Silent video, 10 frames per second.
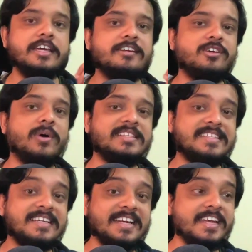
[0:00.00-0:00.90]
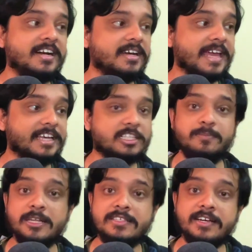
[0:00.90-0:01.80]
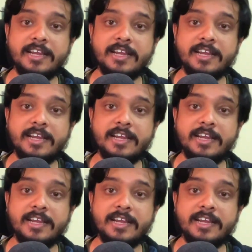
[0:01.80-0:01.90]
It requires clear, explicit